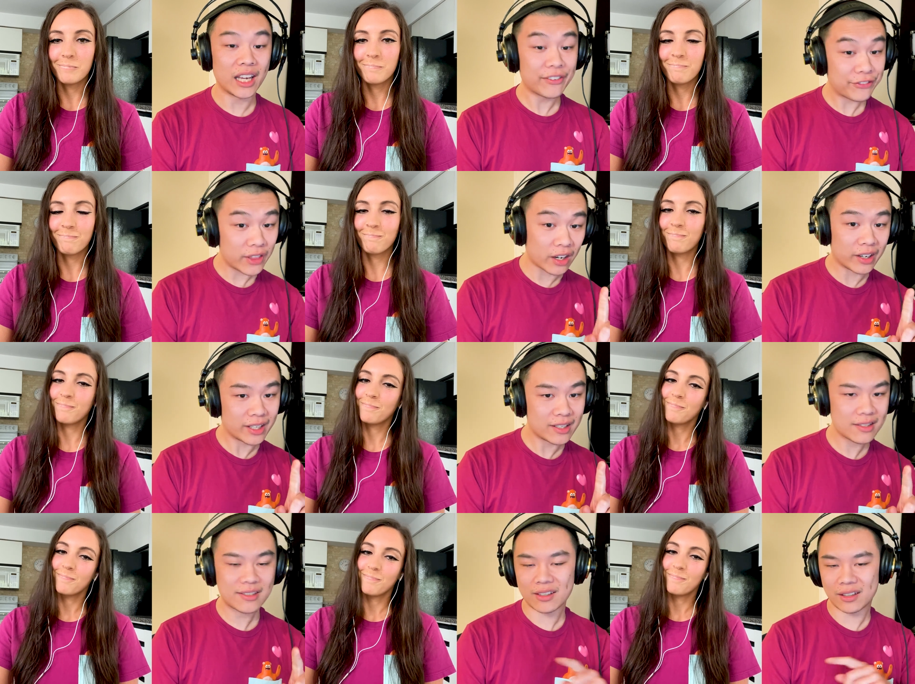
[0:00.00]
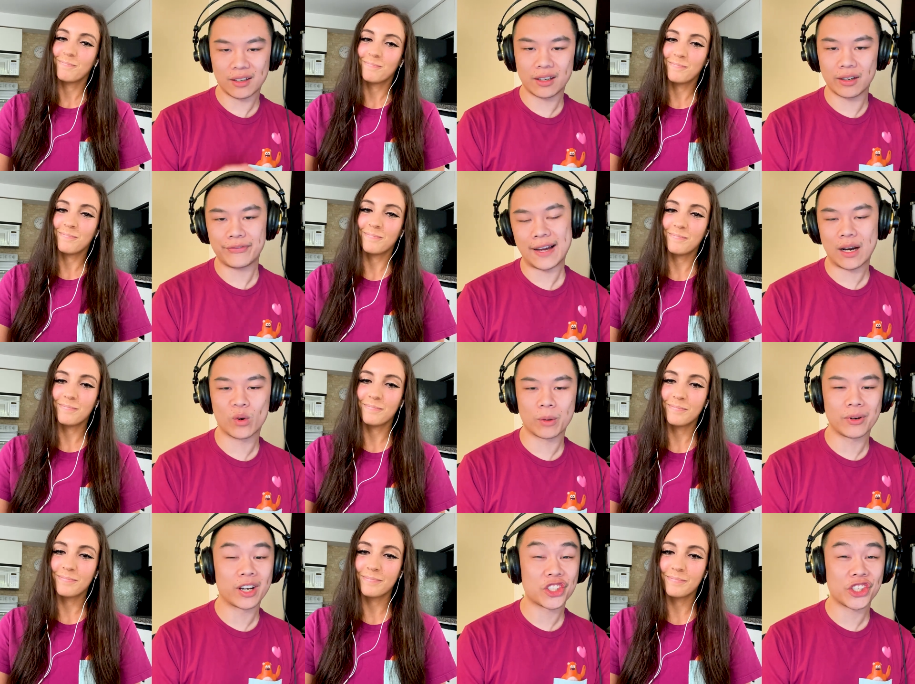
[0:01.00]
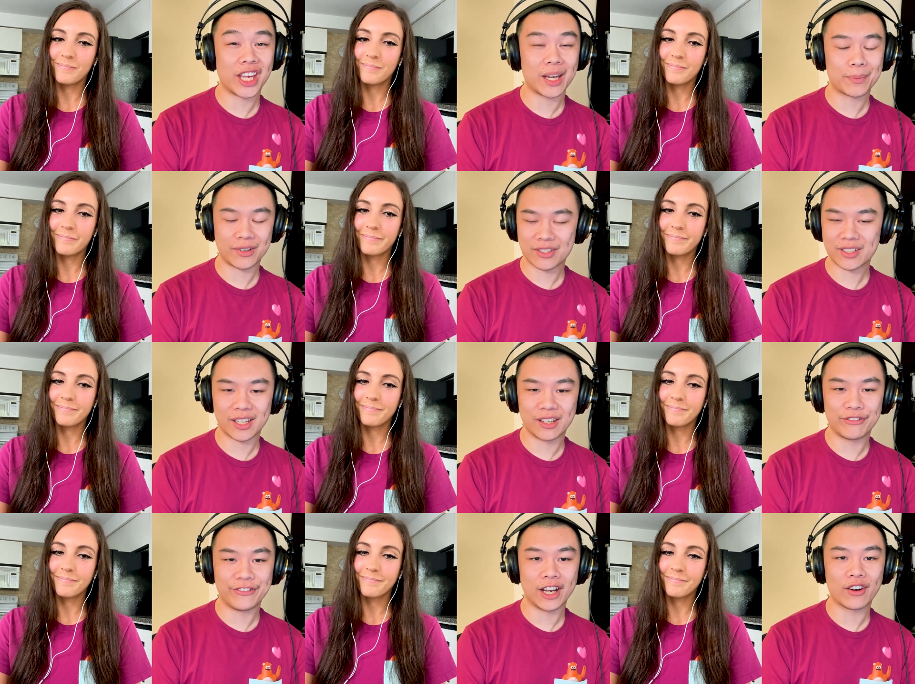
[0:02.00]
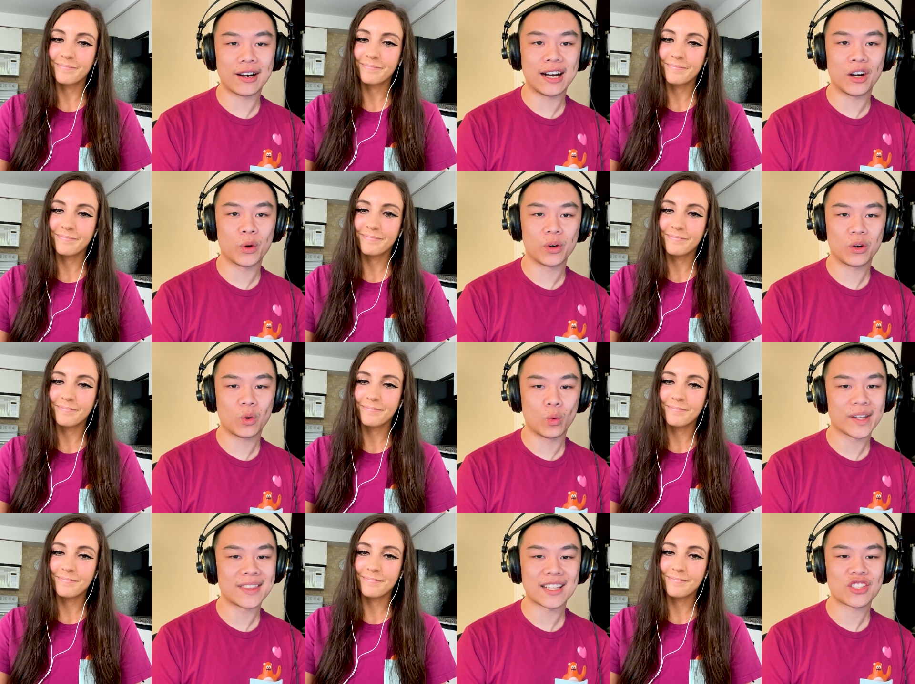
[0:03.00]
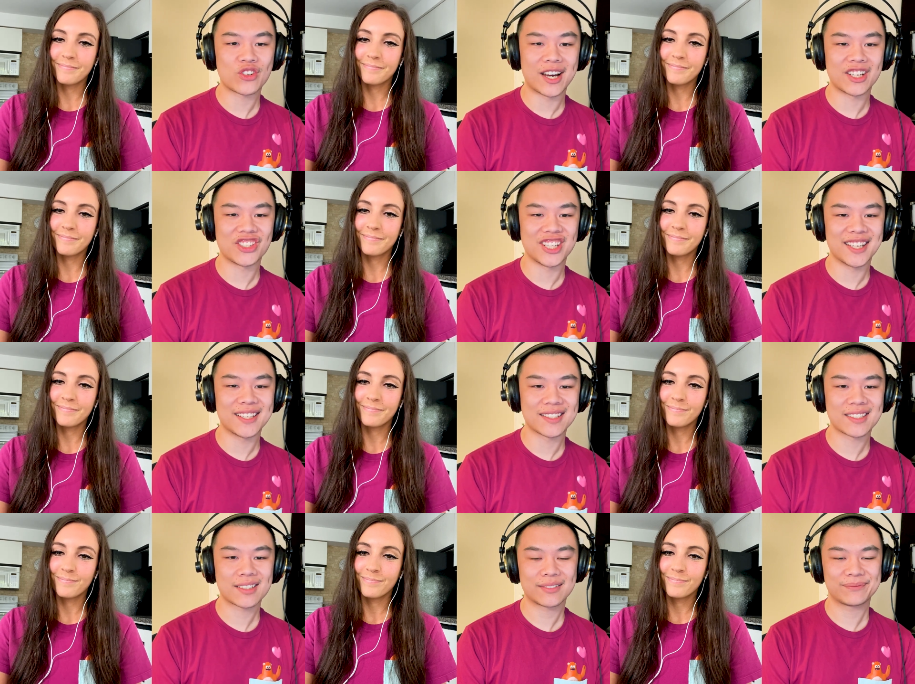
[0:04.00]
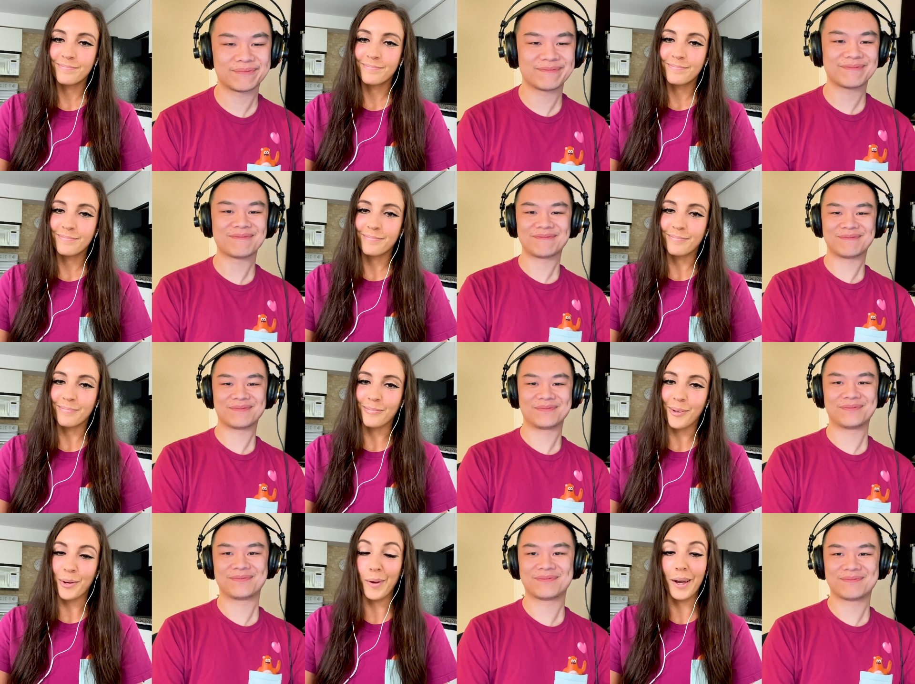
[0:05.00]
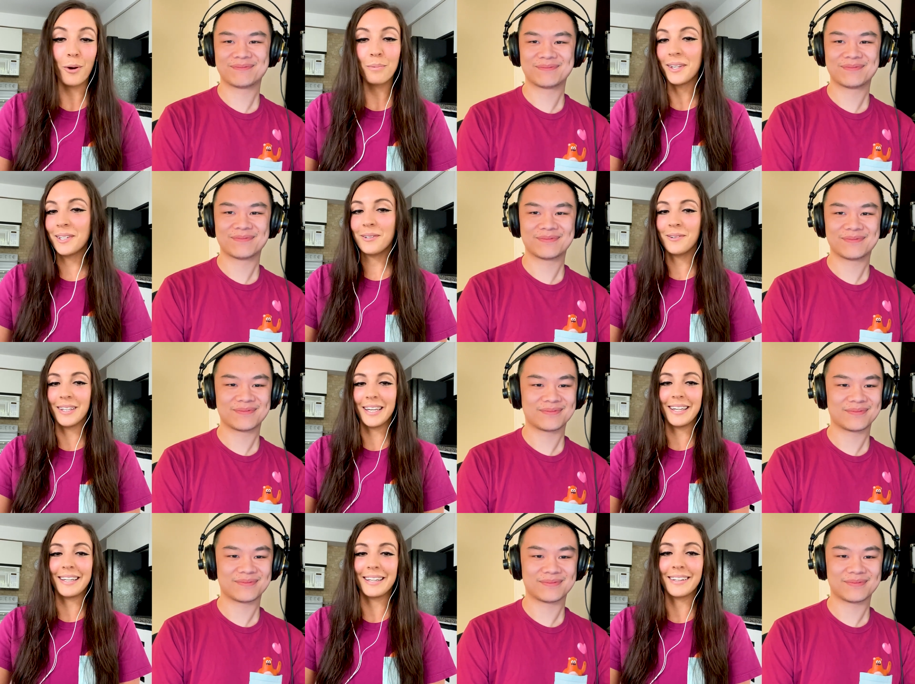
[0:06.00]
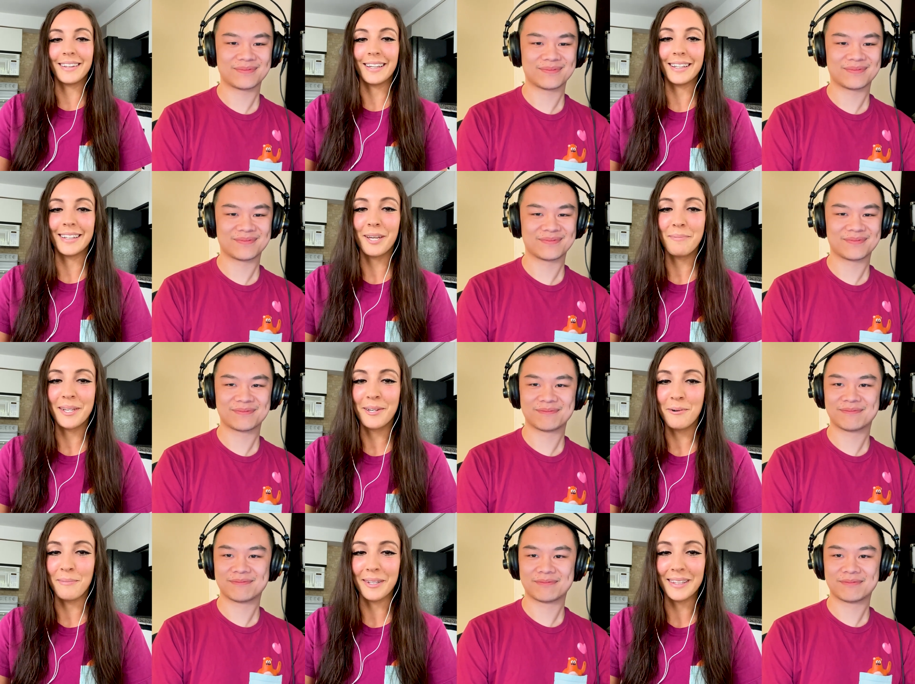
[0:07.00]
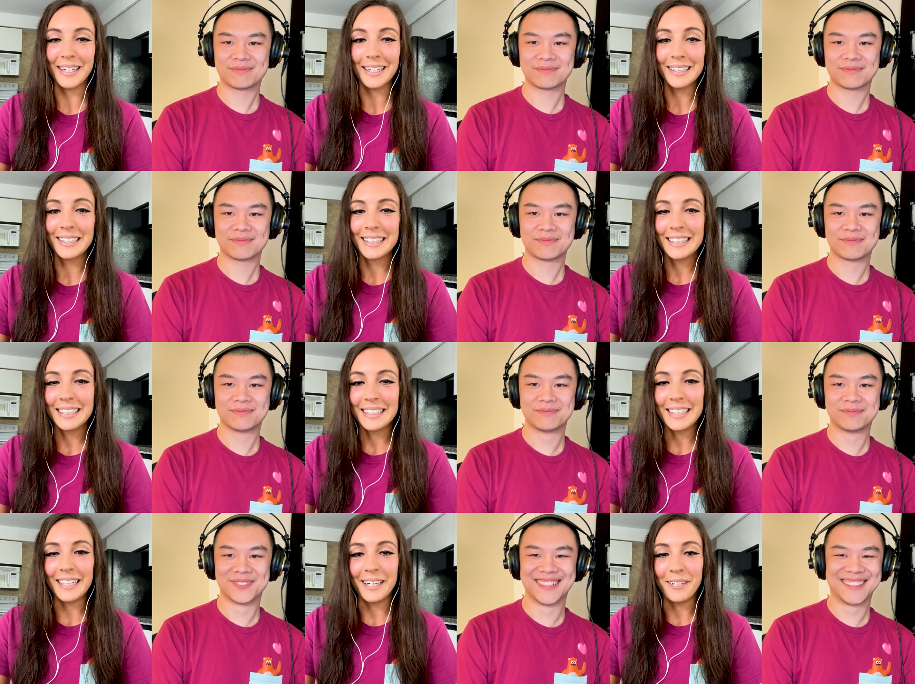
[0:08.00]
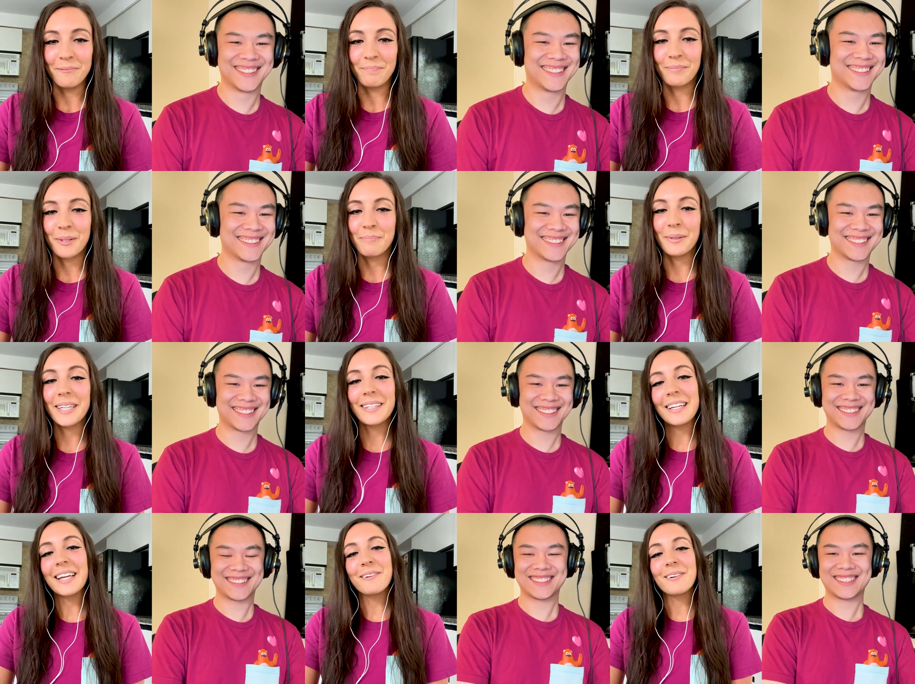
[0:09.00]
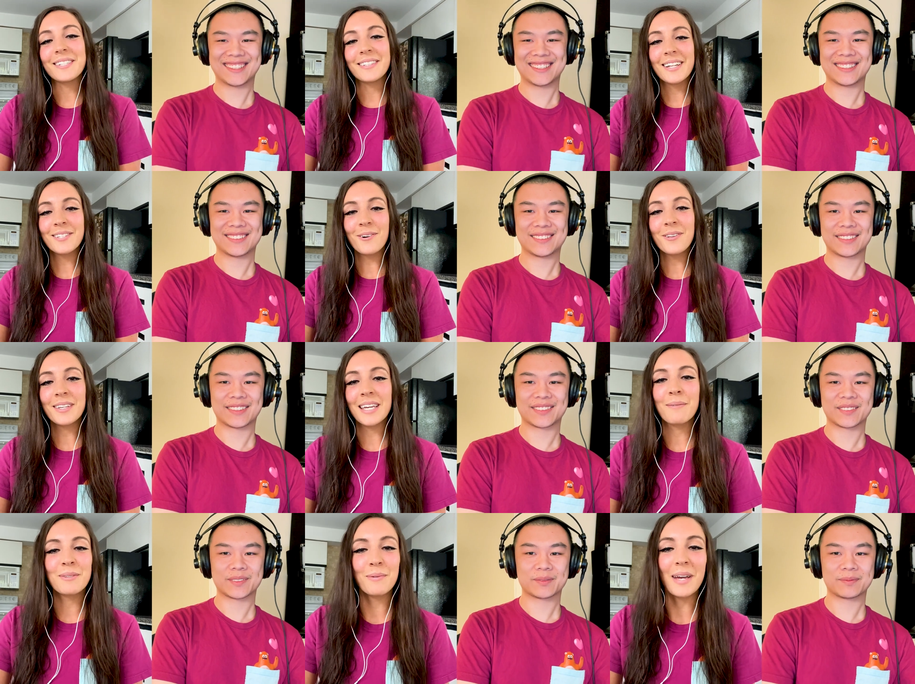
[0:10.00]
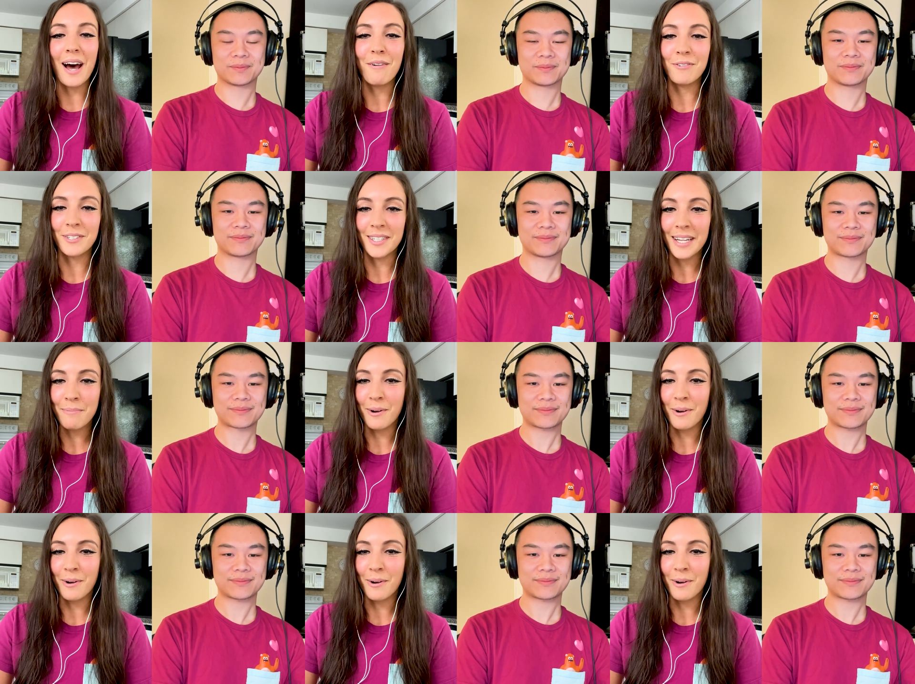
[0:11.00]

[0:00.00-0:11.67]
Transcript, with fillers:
Speaker 1: if there is, if our Prodigy campers can figure out what that strategy is.
Speaker 2: Well, I hope they do, and they can they can let me know about that. Um, but anyways, that's all the games that we have for today,